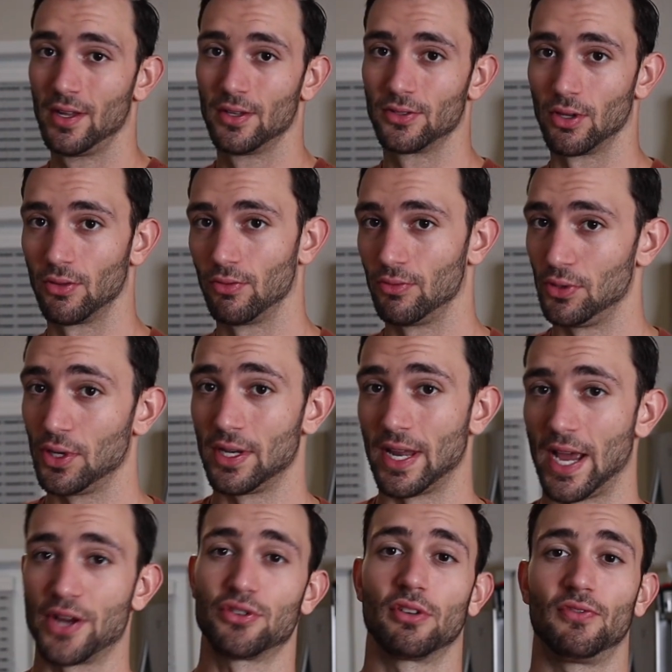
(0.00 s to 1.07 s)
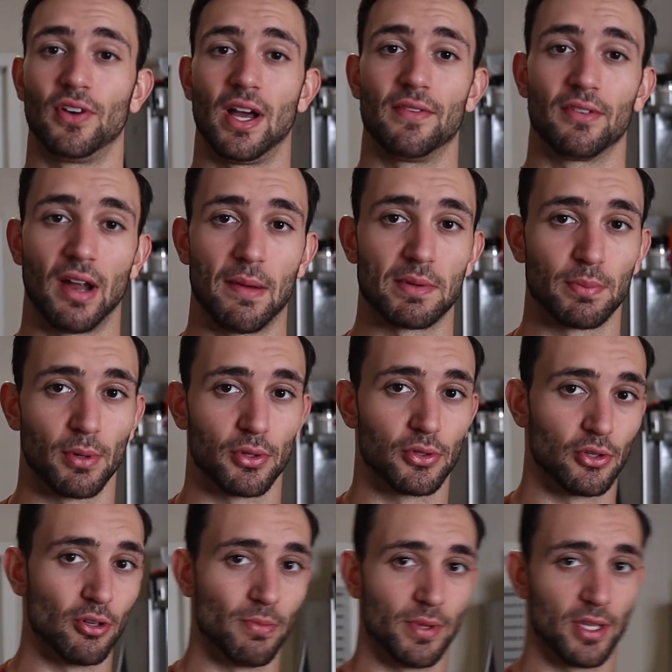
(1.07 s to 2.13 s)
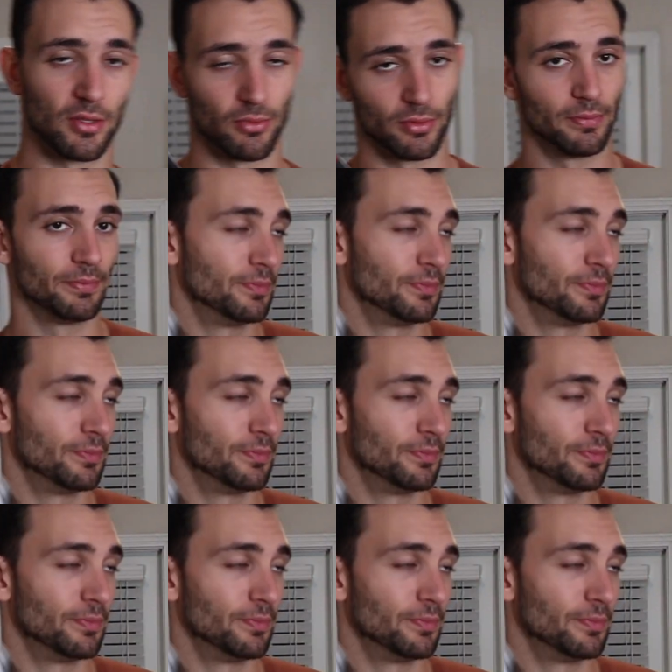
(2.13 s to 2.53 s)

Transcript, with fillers: So you get an extra five grams per scoop in this one.